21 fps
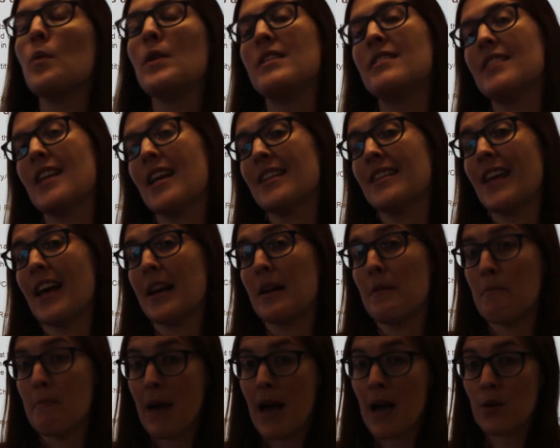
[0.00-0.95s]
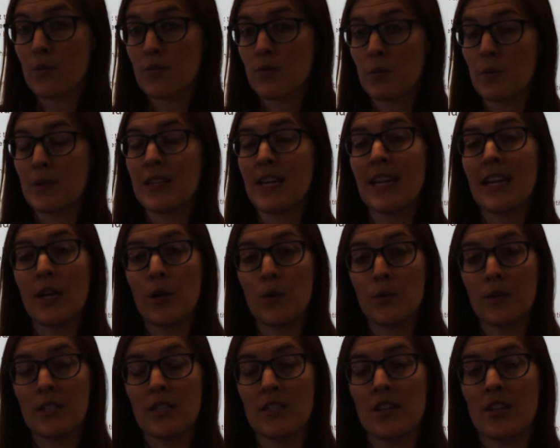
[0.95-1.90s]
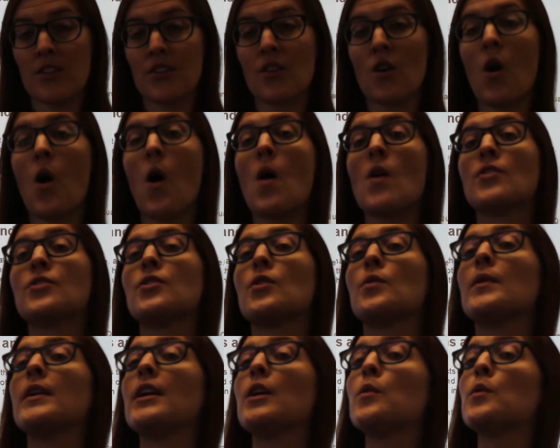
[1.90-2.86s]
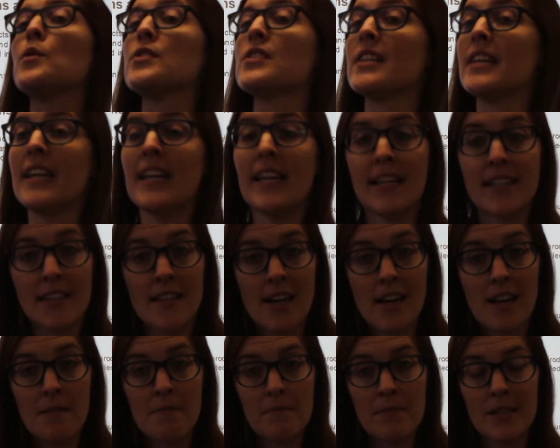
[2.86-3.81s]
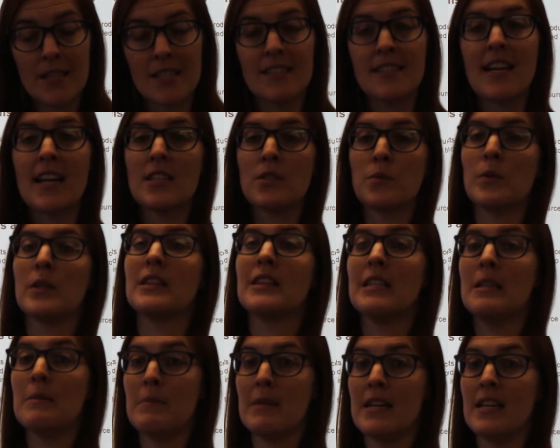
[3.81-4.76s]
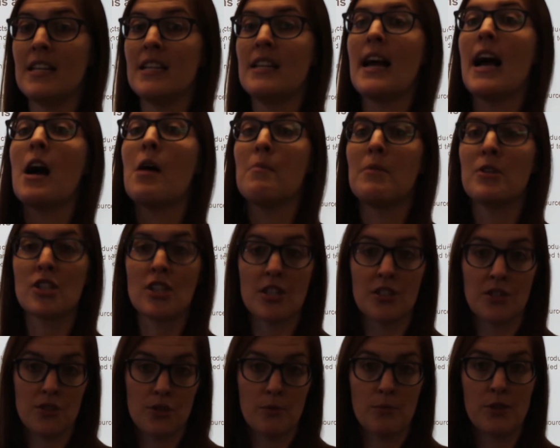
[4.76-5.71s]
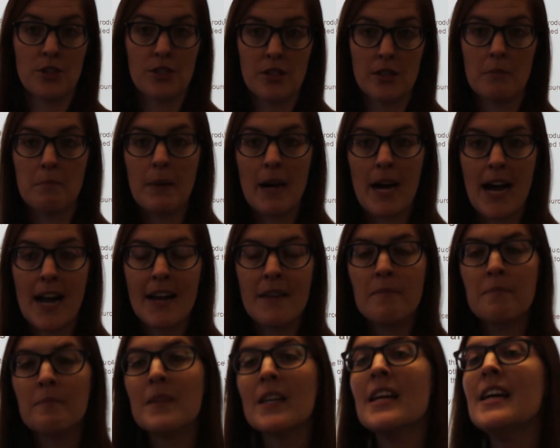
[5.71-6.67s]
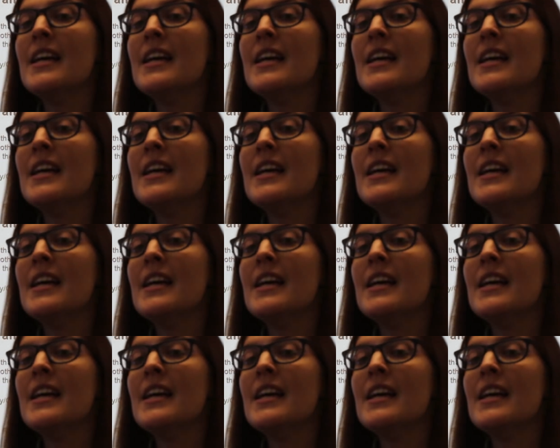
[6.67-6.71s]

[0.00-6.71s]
we set that amount when they equaled each other also equal to income because that's what limited how much consumers could buy.